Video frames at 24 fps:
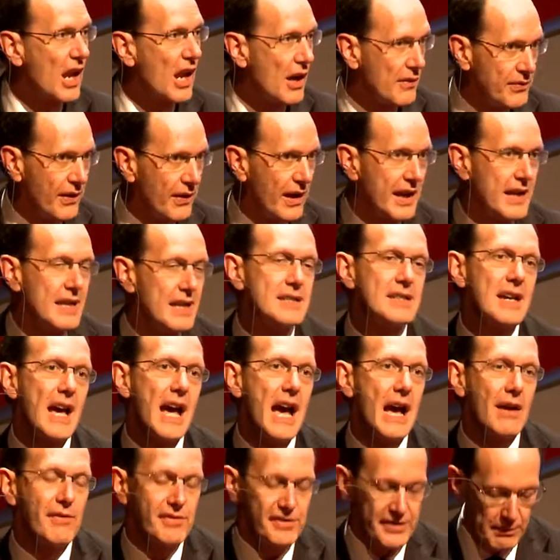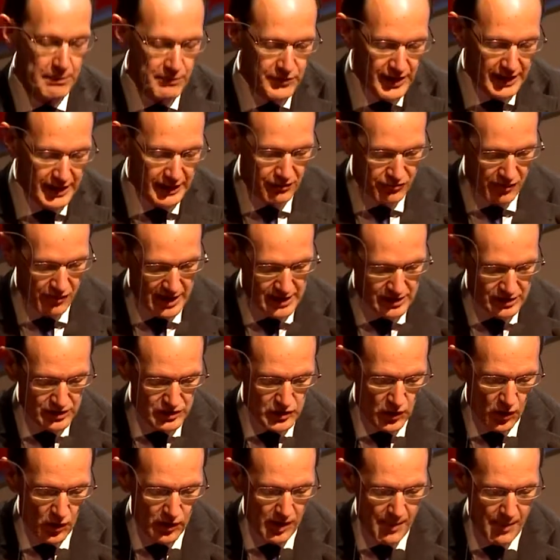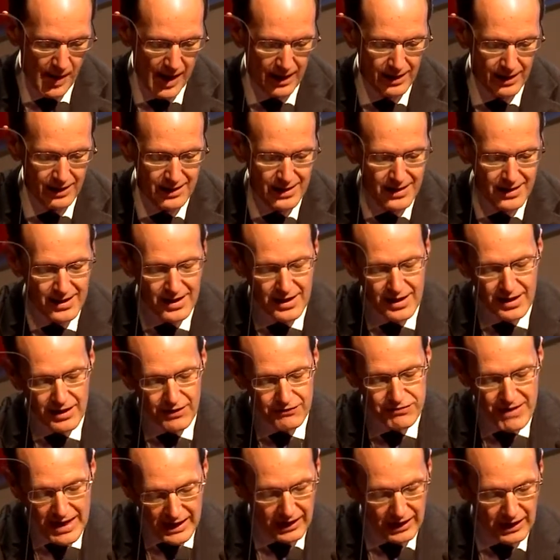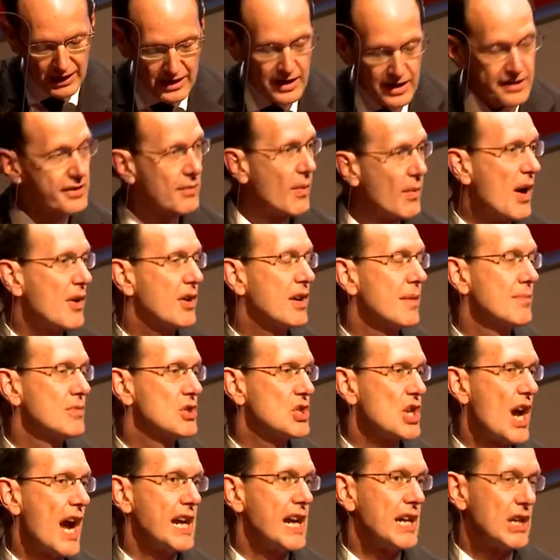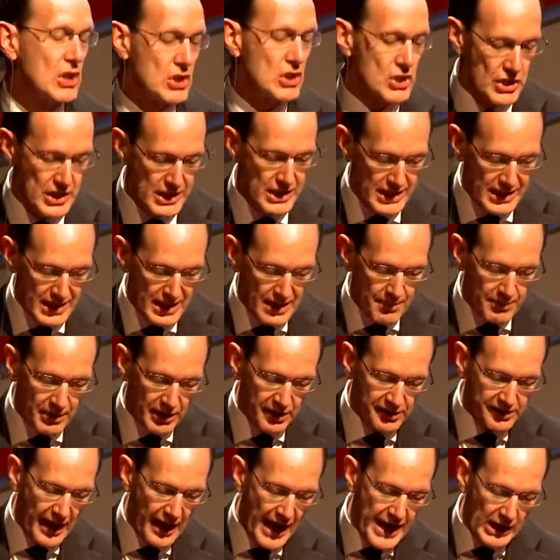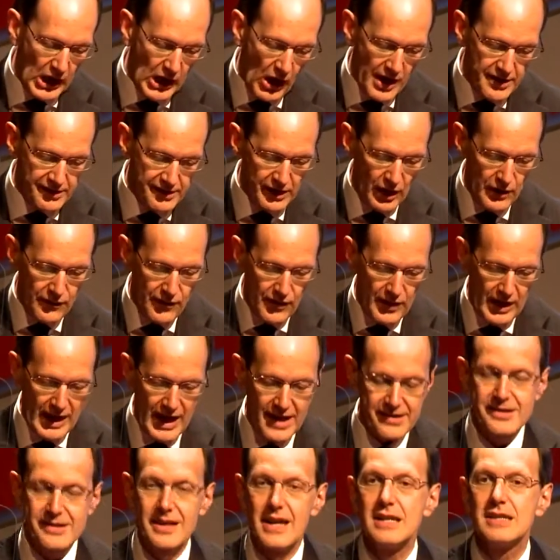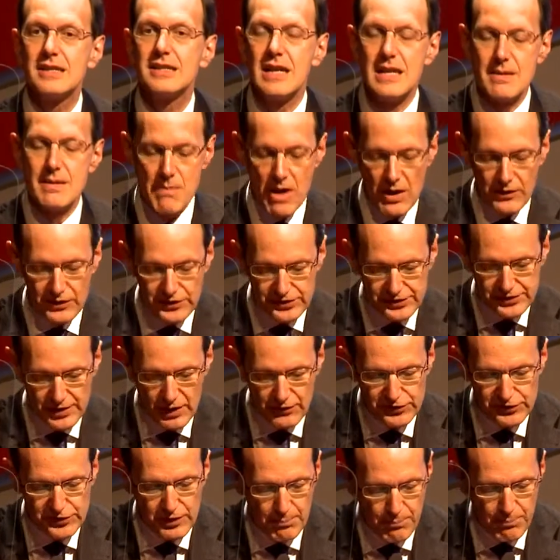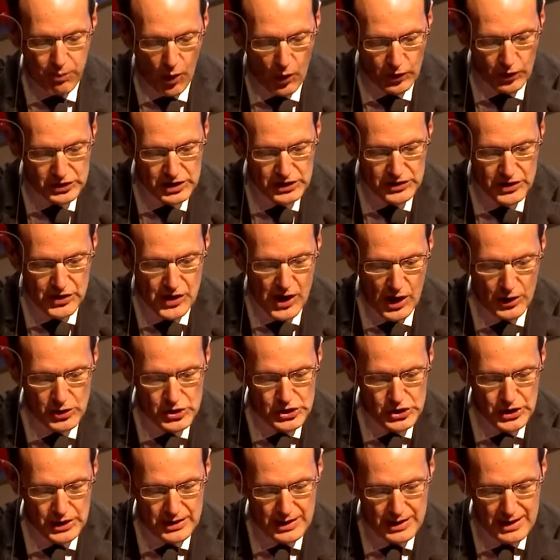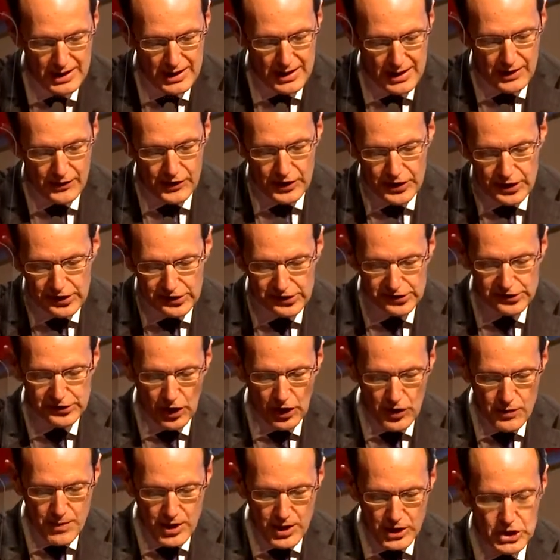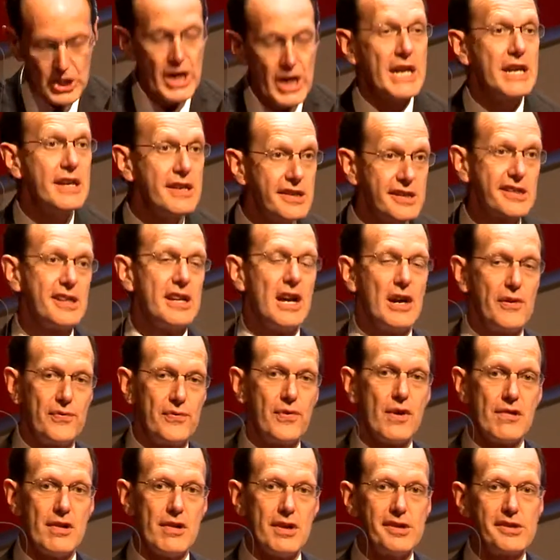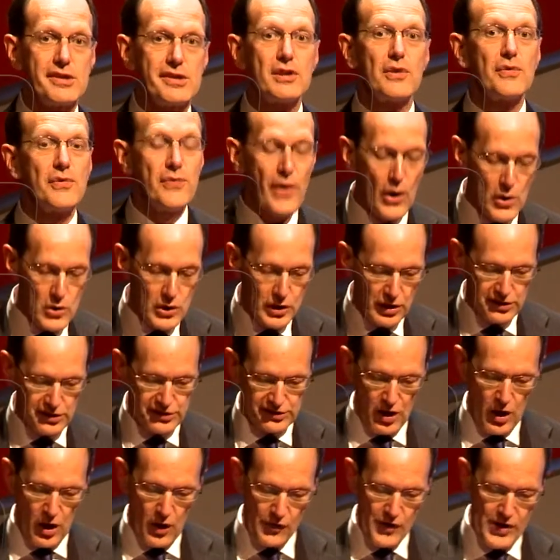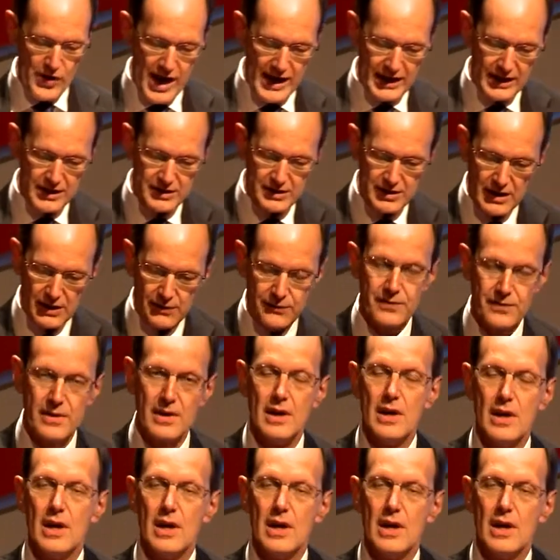lovely to have something great to talk about. Frankly, it's a welcome change, because the headlines over the last 18 months have supported the notion that it's so much easier for us to focus on the negative.